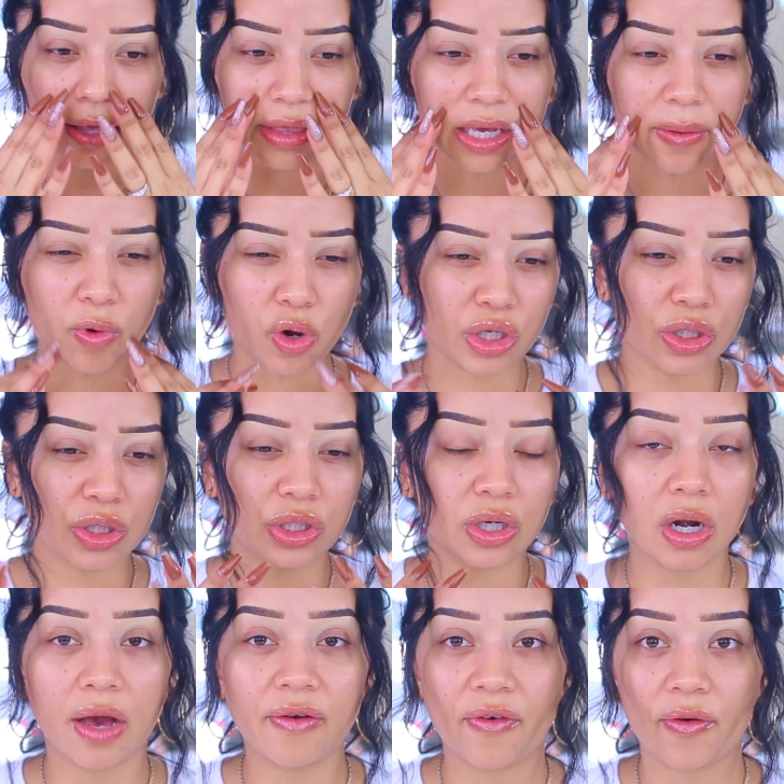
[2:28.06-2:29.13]
I think I'm going to
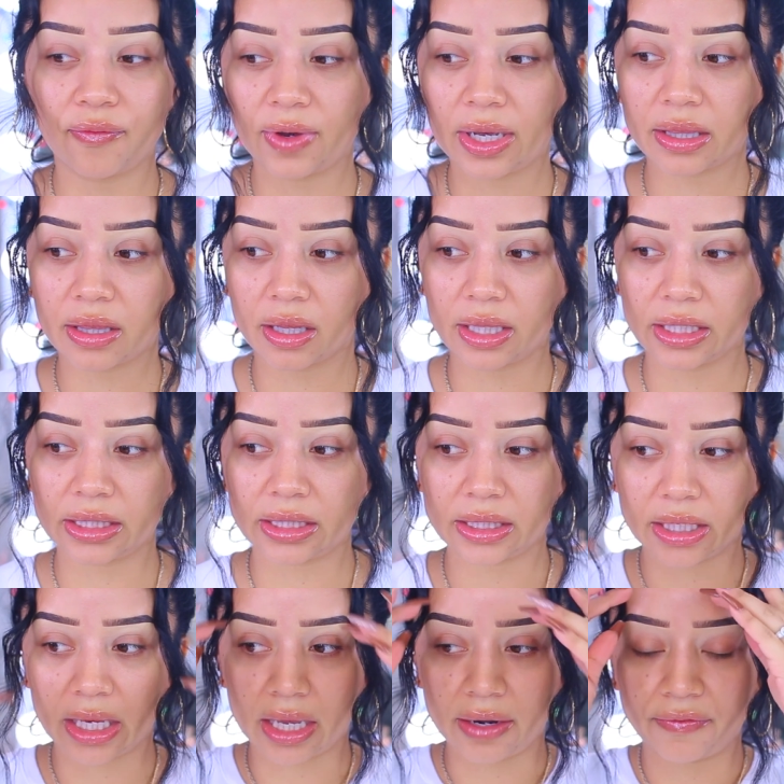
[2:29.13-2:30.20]
start off with the
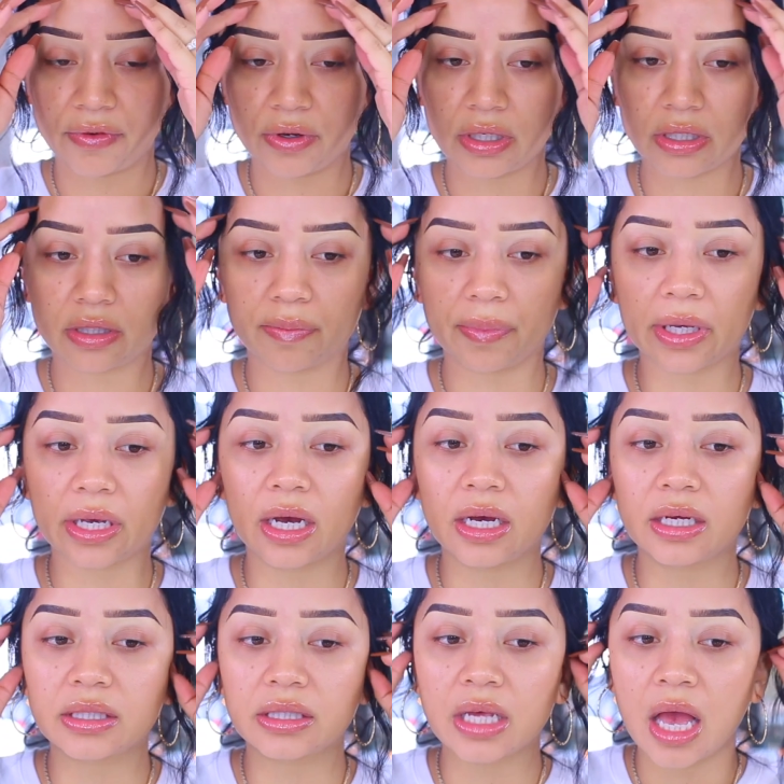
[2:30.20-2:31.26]
skin first
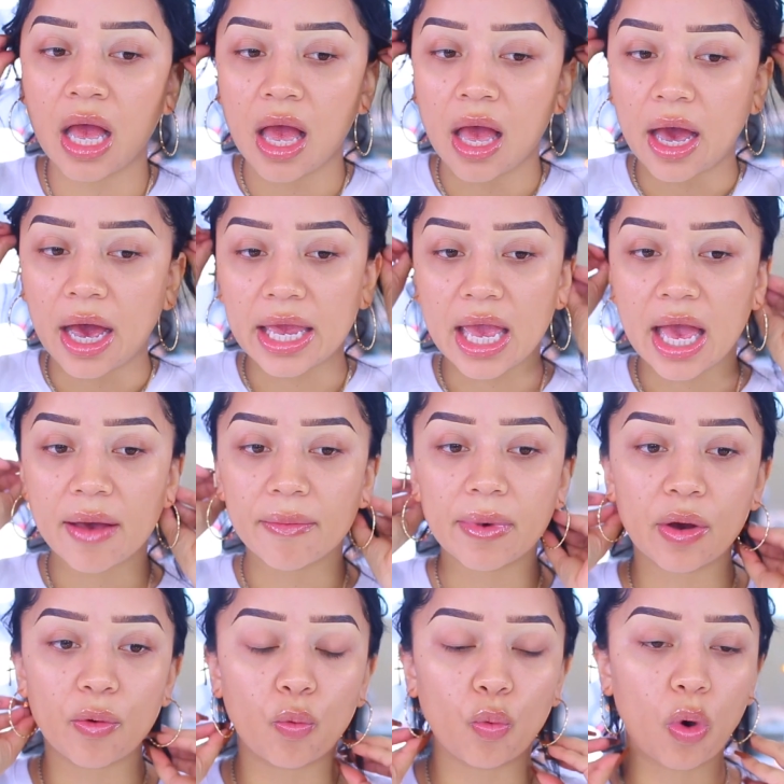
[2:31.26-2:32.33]
because I am
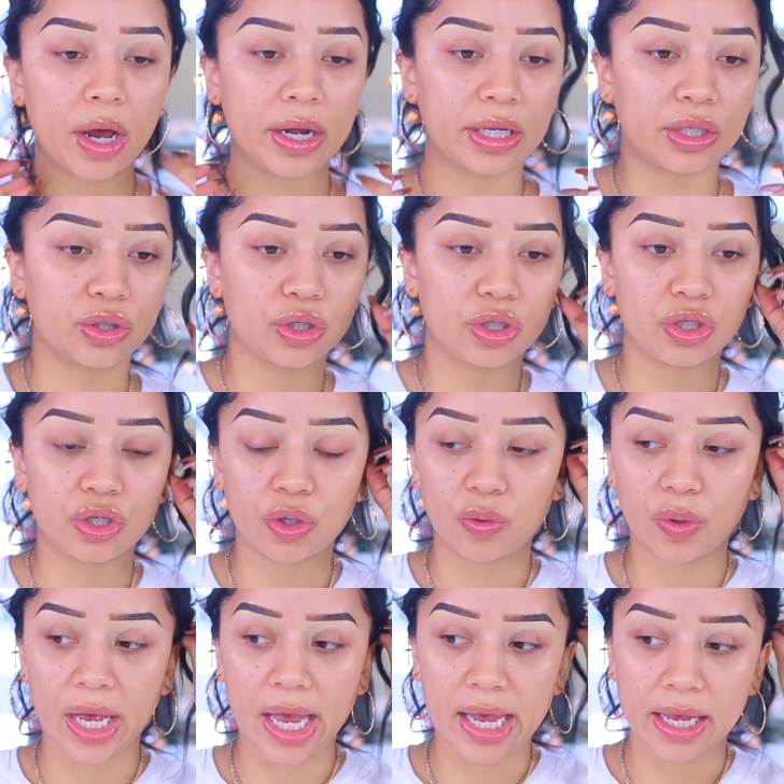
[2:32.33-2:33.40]
wanting to
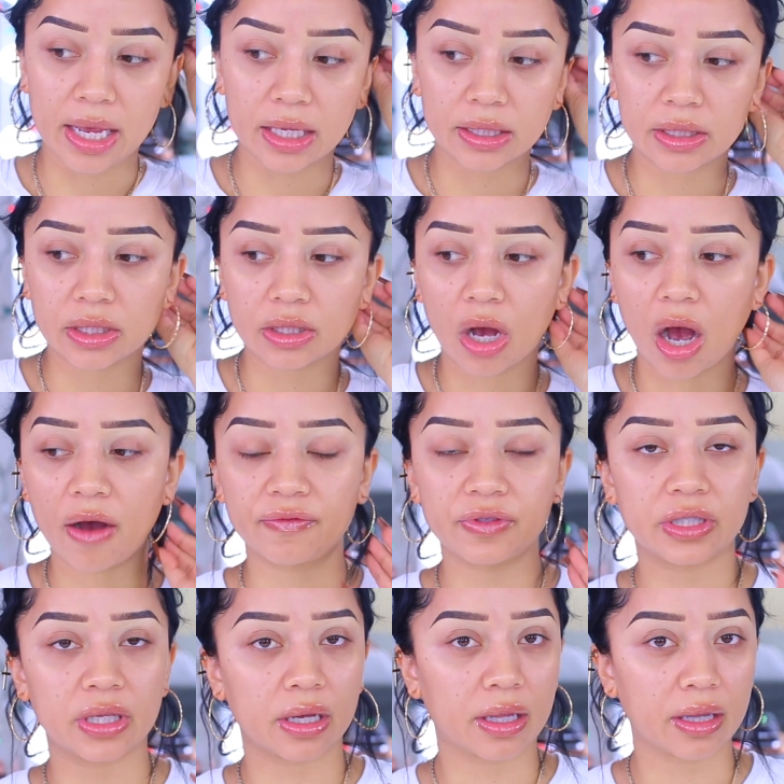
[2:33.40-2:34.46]
do a
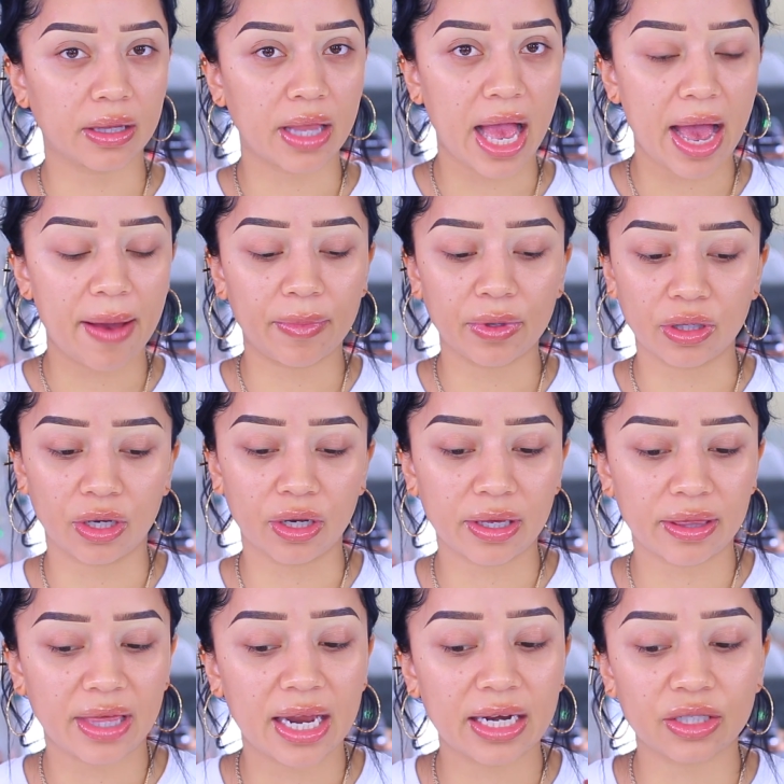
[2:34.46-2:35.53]
soft glam
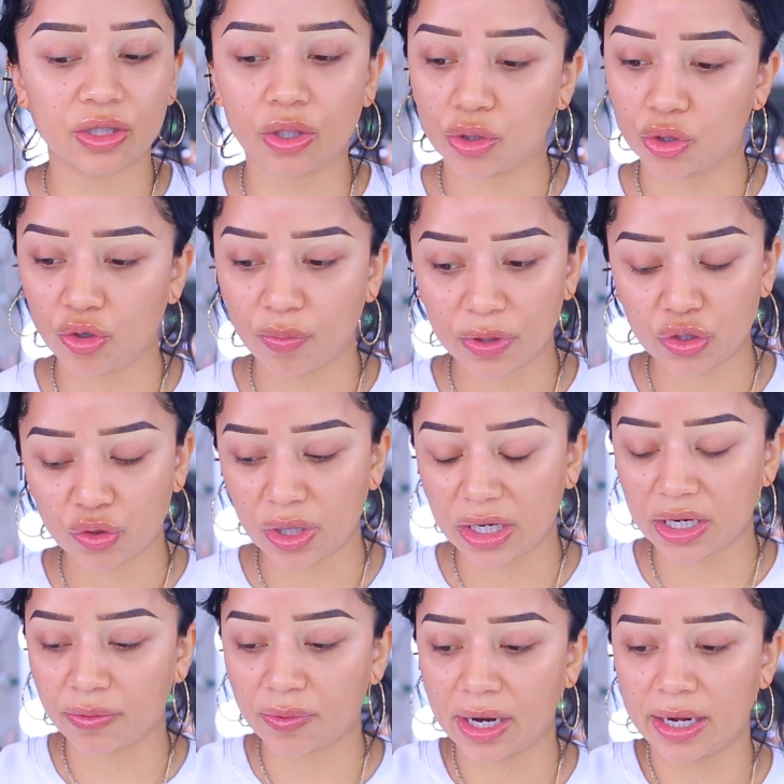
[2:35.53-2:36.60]
look that is super
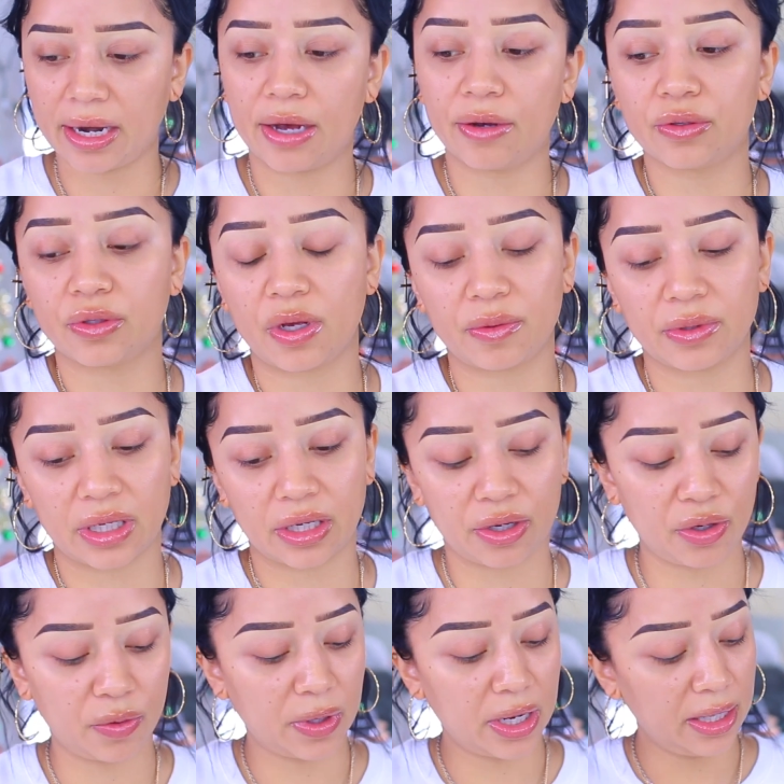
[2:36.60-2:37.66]
trendy right now. So I was like,
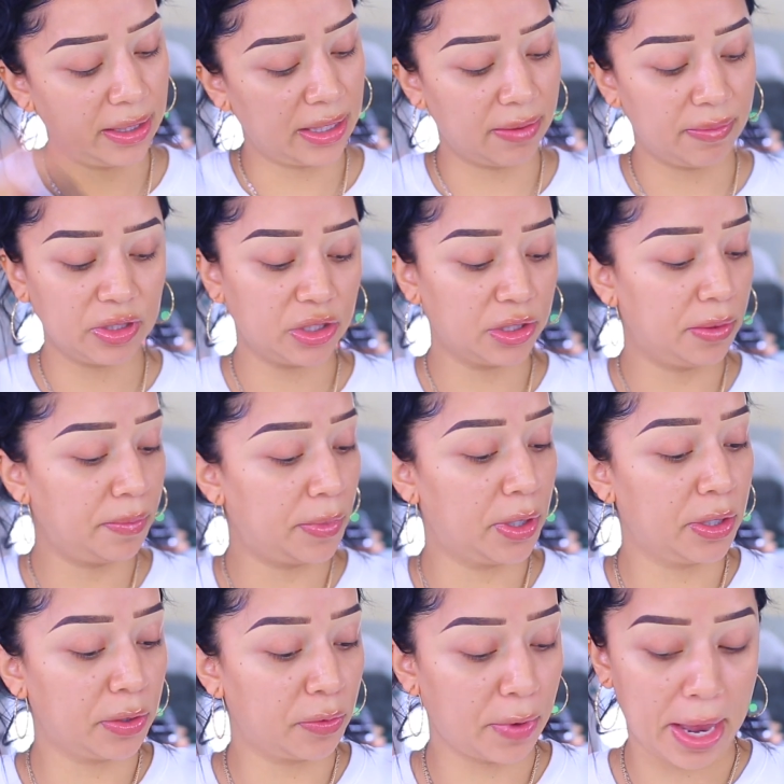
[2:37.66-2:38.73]
you know what? Let me jump
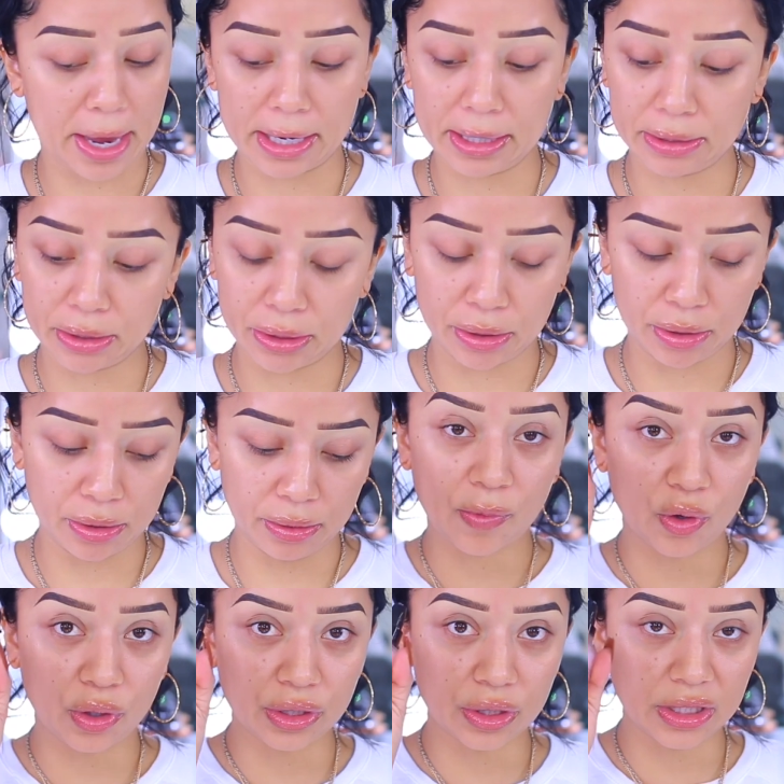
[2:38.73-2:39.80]
on the wagon too. I'm
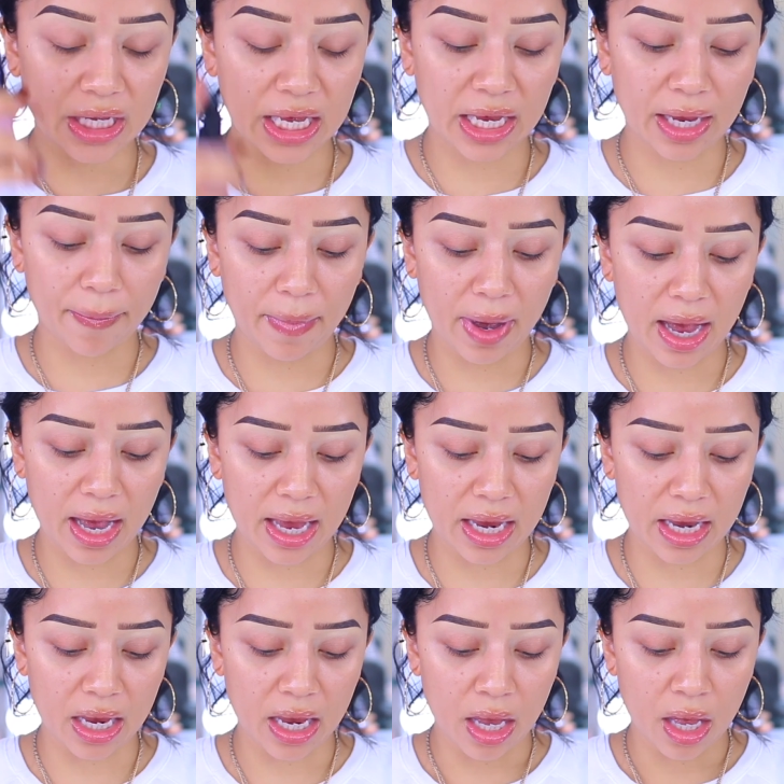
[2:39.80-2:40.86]
going to take
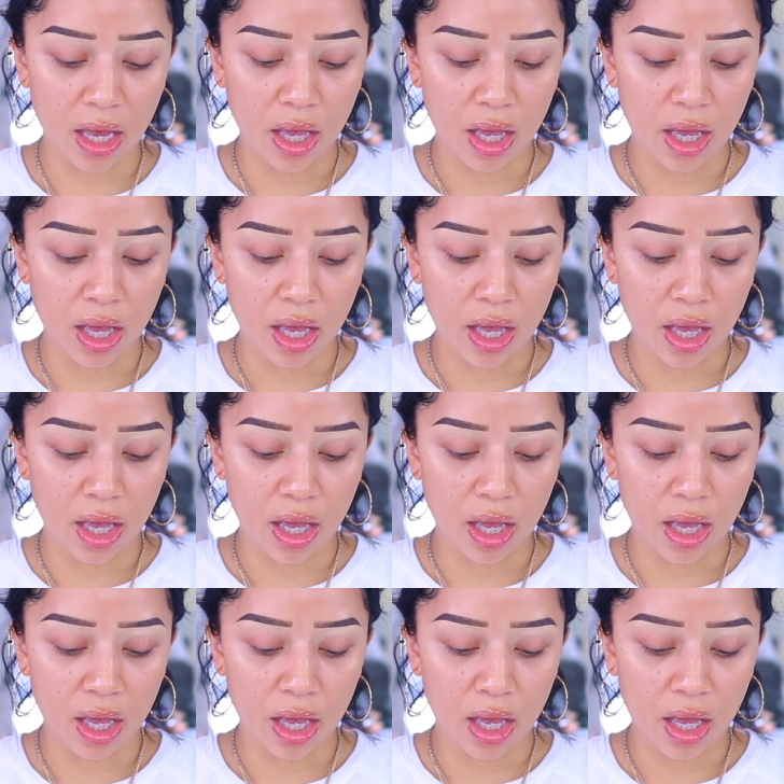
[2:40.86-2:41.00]
my